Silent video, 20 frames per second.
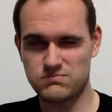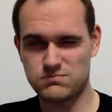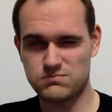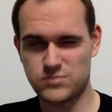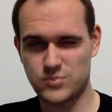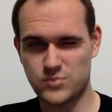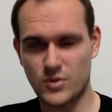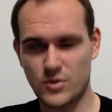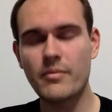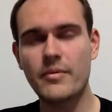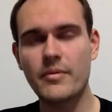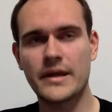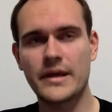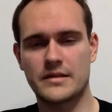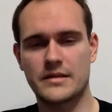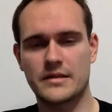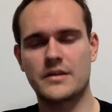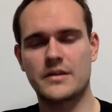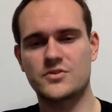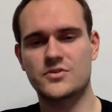probably
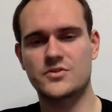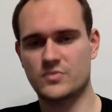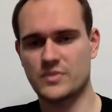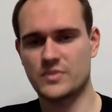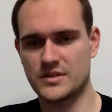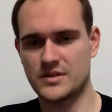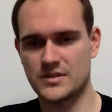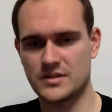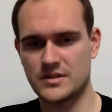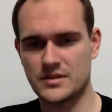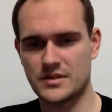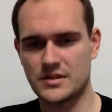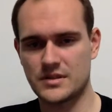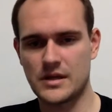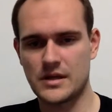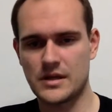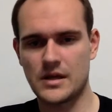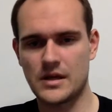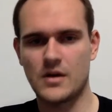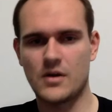in the next 2 months.
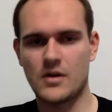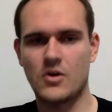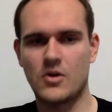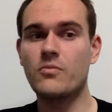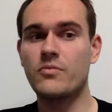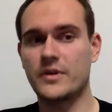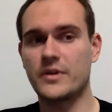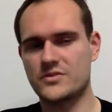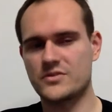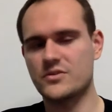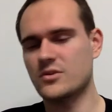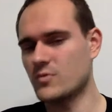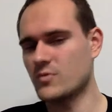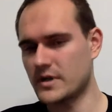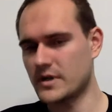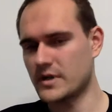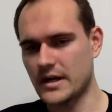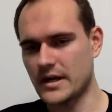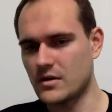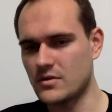Hopefully, it's gonna
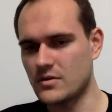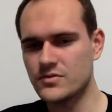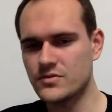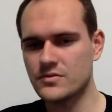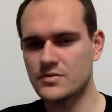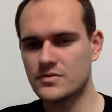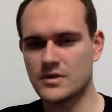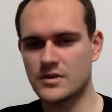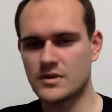work out,